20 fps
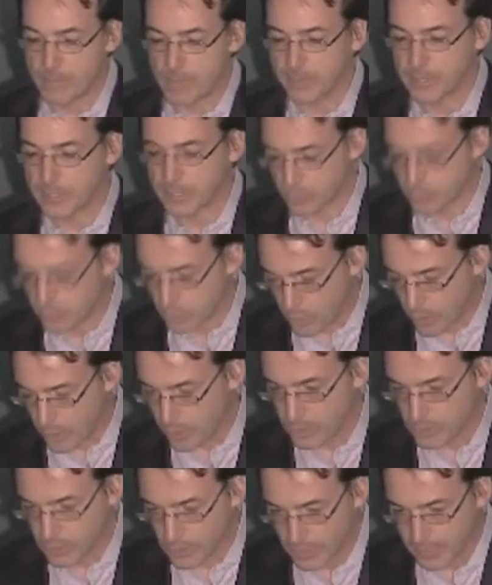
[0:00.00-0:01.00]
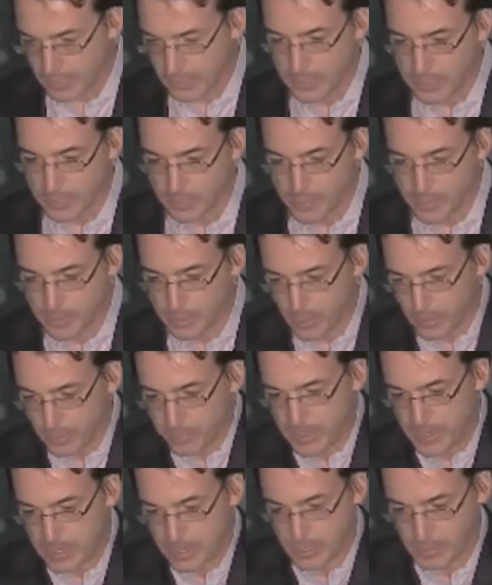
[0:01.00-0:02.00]
Career in robotics requires a
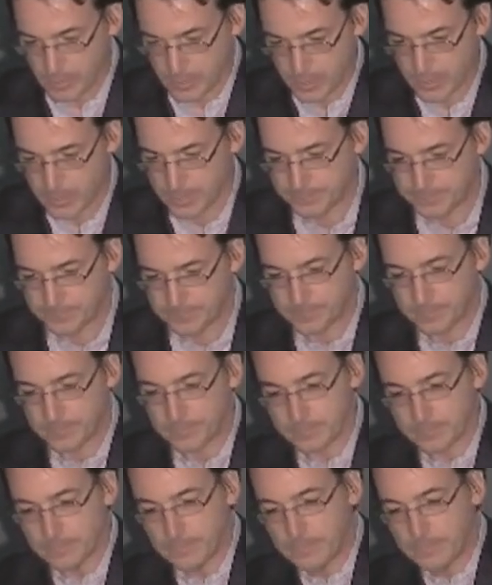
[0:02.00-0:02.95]
little bit of patience,